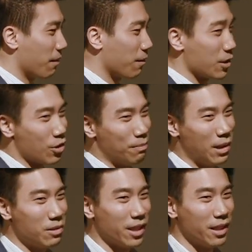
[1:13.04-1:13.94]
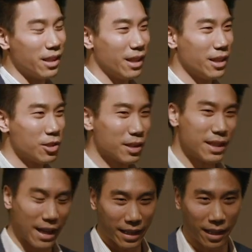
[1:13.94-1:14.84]
for troponin, it took
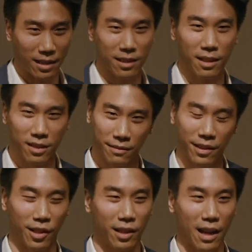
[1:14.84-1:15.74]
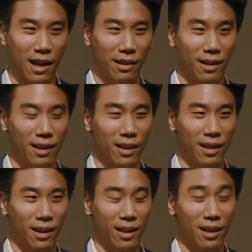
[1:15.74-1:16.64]
decades to figure it out.
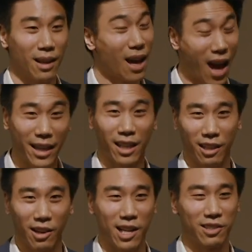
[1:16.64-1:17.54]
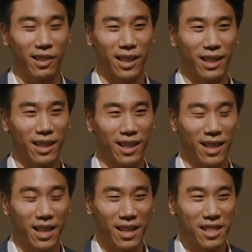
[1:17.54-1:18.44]
I got to graduate.
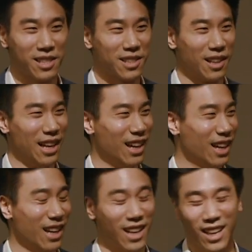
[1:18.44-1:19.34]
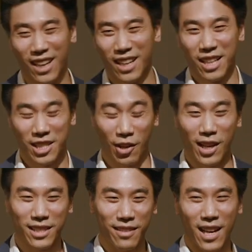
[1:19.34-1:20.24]
So, so
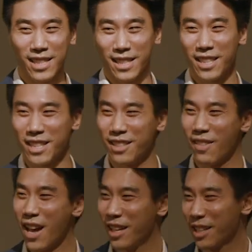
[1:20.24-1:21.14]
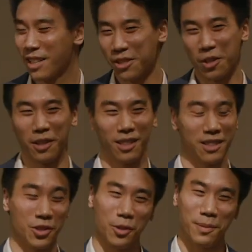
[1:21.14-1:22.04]
I devised a systematic
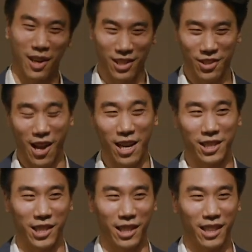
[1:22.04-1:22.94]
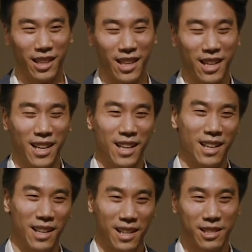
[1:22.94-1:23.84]
two-part strategy
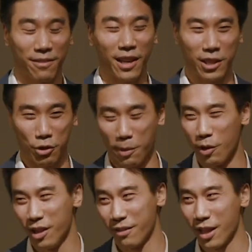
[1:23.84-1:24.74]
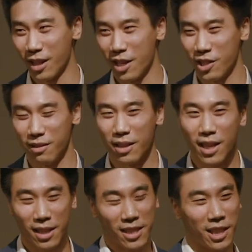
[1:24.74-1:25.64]
to find the troponin of concussion.
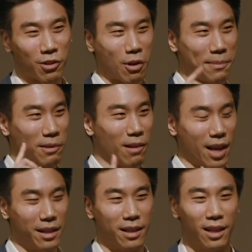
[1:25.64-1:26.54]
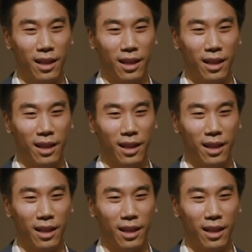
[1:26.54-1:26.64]
Secret weapon one,